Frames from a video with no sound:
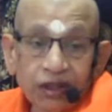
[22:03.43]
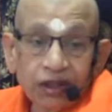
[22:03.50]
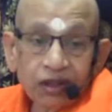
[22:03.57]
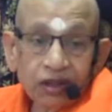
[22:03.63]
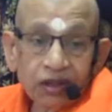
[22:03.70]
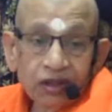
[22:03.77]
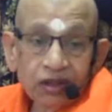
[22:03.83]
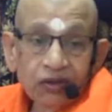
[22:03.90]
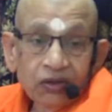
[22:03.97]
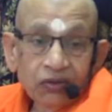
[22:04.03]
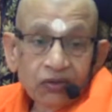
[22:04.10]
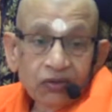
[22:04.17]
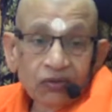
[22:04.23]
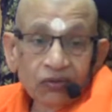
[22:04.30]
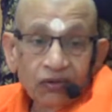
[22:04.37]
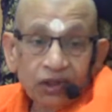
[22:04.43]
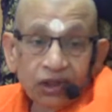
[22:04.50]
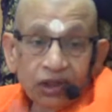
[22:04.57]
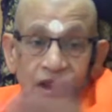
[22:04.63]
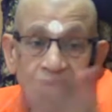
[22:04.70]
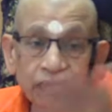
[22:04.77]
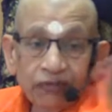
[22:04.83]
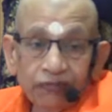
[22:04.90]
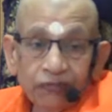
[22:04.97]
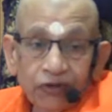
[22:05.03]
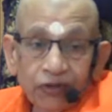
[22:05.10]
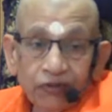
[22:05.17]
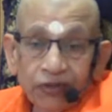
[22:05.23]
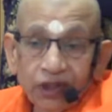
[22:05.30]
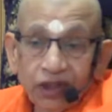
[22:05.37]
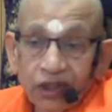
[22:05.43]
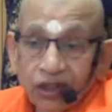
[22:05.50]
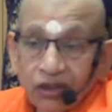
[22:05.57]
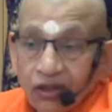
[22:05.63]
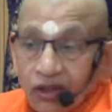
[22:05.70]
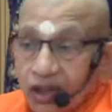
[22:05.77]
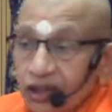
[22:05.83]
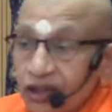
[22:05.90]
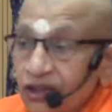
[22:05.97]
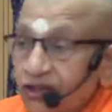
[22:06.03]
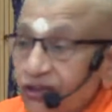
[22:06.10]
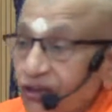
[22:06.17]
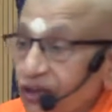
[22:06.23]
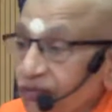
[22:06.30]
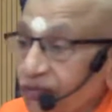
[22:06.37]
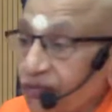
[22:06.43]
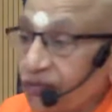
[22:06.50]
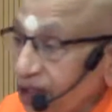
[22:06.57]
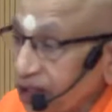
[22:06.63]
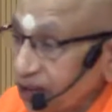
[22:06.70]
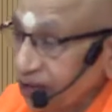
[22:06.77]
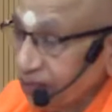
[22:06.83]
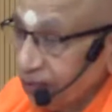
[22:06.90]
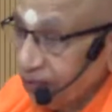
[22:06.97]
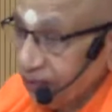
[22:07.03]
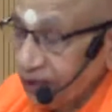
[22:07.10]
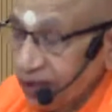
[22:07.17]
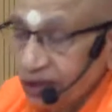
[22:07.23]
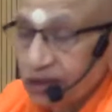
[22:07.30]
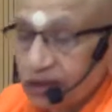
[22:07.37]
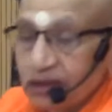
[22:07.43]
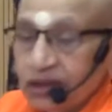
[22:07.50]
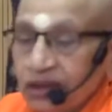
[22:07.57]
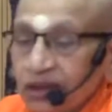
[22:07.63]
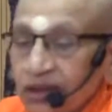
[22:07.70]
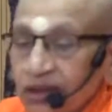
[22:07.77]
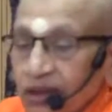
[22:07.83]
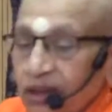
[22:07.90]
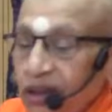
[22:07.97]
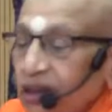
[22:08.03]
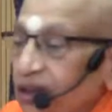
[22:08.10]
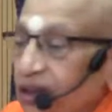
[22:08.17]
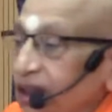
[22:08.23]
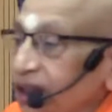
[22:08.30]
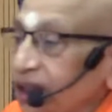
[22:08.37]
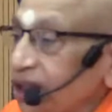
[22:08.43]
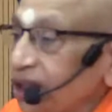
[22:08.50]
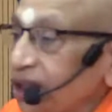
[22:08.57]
is prama. Only impermanent knowledge is called valid prama. No,